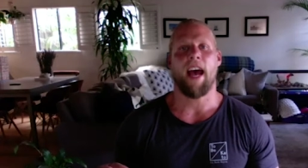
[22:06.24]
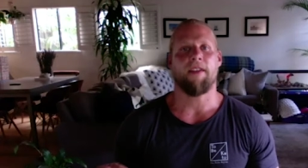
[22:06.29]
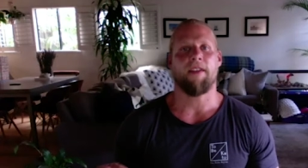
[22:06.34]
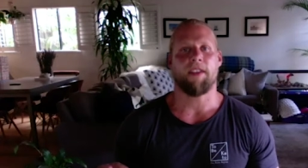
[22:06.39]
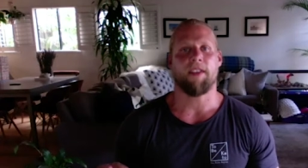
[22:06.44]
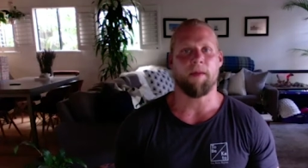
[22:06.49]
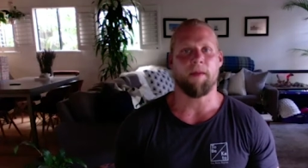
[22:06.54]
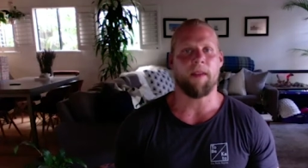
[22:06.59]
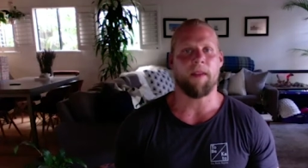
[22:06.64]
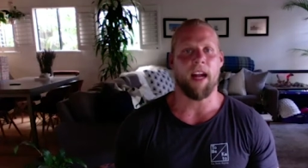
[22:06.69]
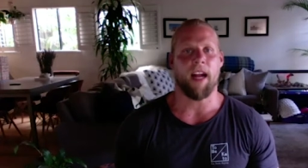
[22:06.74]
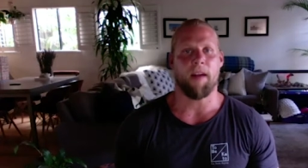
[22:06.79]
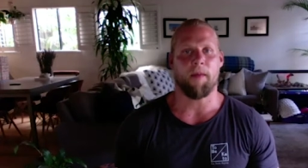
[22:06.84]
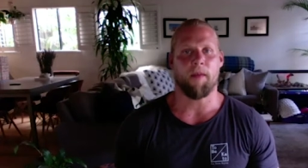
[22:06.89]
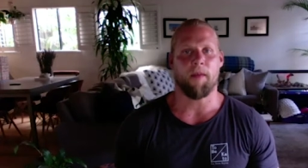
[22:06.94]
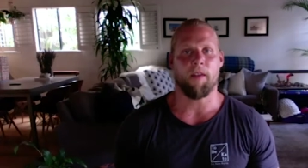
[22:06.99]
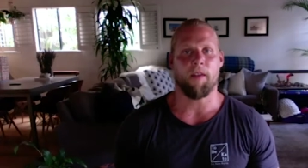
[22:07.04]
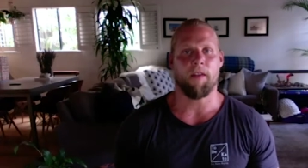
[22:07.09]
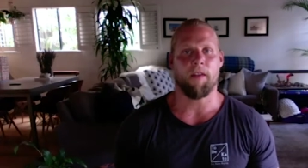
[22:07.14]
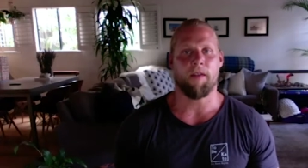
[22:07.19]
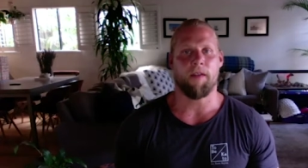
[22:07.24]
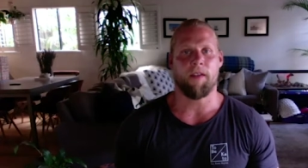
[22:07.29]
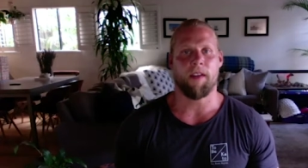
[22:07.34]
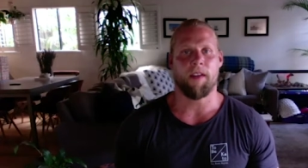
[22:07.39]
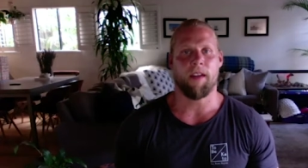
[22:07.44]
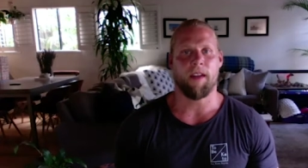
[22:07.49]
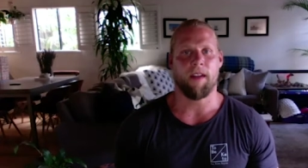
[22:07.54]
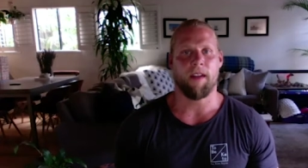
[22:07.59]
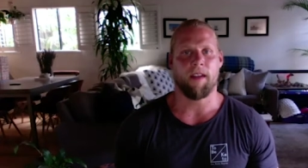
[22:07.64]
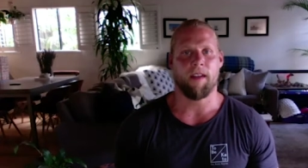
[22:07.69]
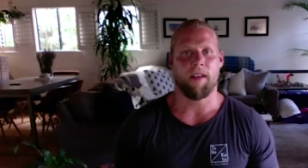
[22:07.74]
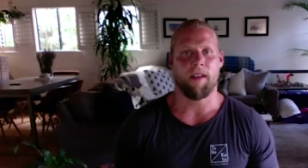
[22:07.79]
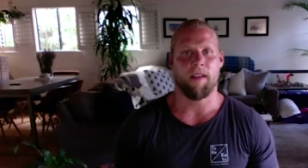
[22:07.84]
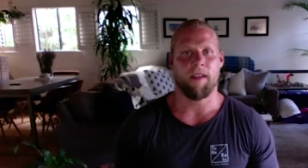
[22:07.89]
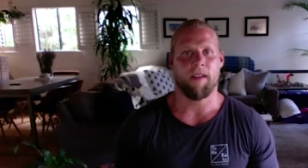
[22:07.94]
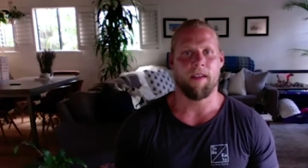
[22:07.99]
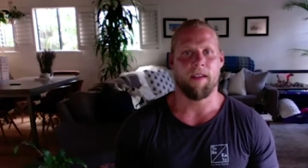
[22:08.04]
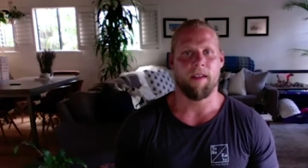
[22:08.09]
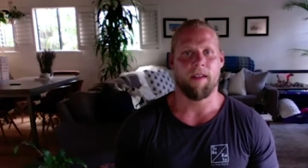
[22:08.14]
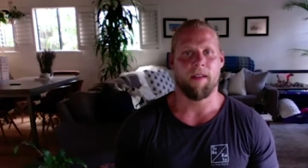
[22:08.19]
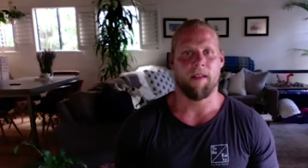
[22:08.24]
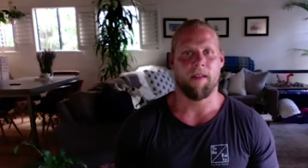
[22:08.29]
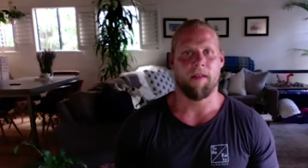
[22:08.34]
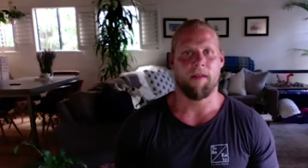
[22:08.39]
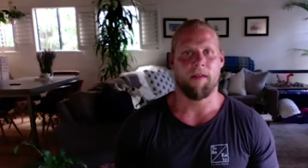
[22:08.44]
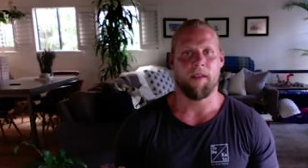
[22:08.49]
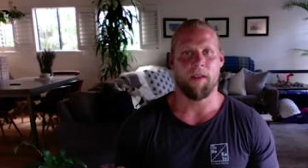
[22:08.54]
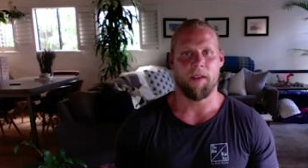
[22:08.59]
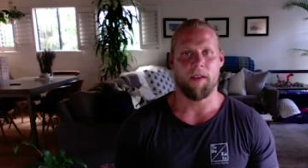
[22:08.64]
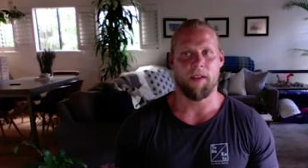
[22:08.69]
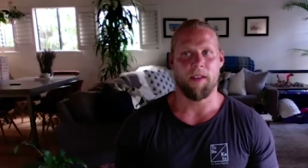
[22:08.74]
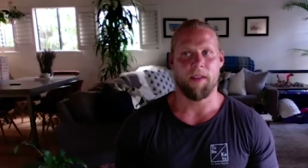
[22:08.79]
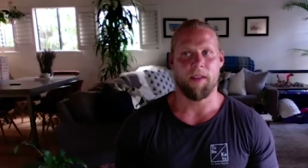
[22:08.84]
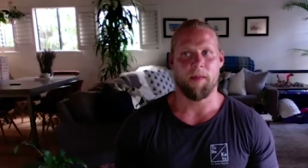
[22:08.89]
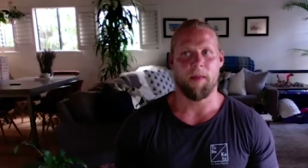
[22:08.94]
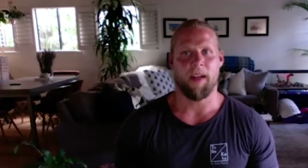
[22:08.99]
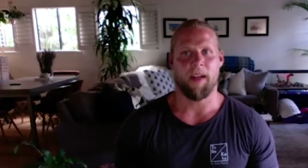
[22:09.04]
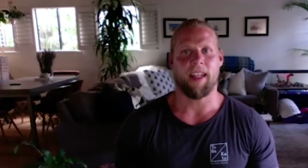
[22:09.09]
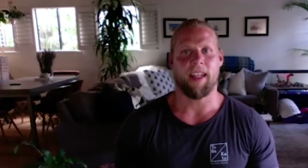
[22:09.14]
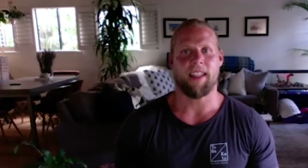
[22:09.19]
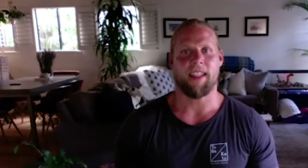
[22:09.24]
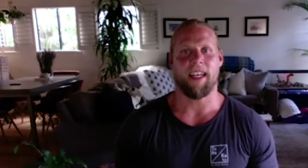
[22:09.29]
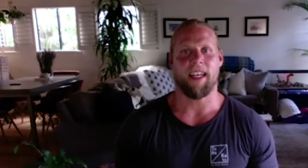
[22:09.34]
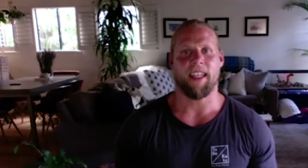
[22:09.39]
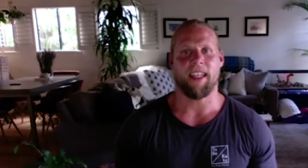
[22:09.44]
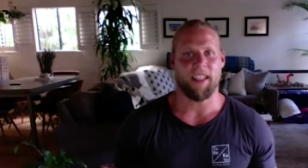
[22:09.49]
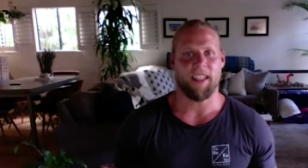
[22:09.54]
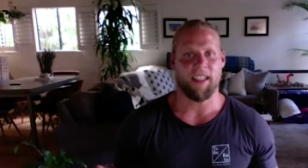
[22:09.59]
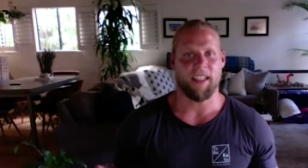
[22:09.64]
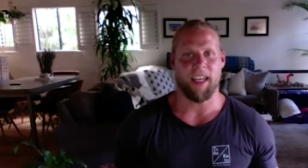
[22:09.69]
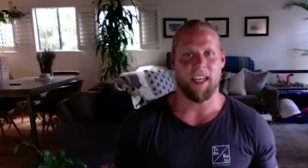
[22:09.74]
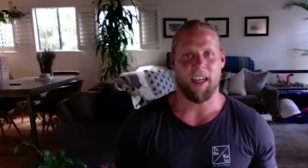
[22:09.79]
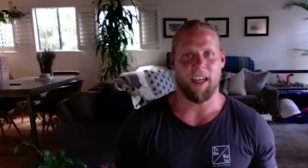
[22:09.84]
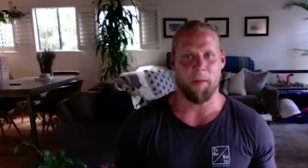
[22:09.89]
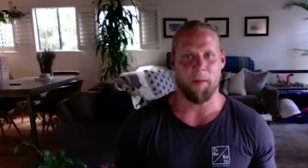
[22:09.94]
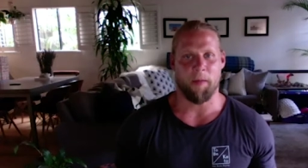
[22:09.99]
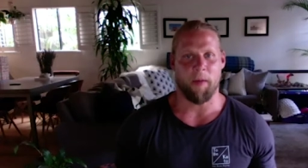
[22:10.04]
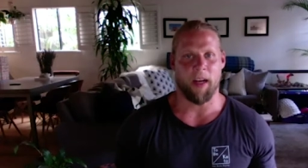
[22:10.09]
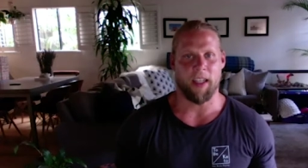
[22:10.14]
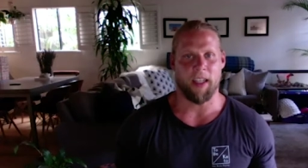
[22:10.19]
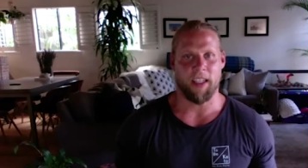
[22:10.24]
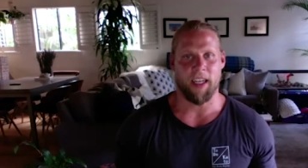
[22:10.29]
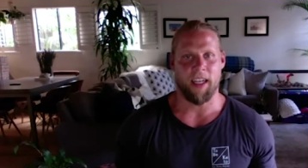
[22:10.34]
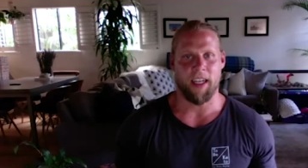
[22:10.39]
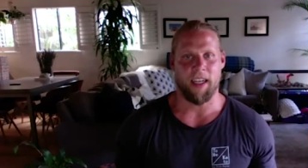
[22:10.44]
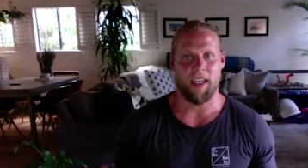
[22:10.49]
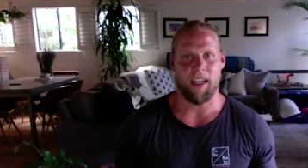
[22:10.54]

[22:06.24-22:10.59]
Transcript: some non-approved foods, but it's it's just like your budget,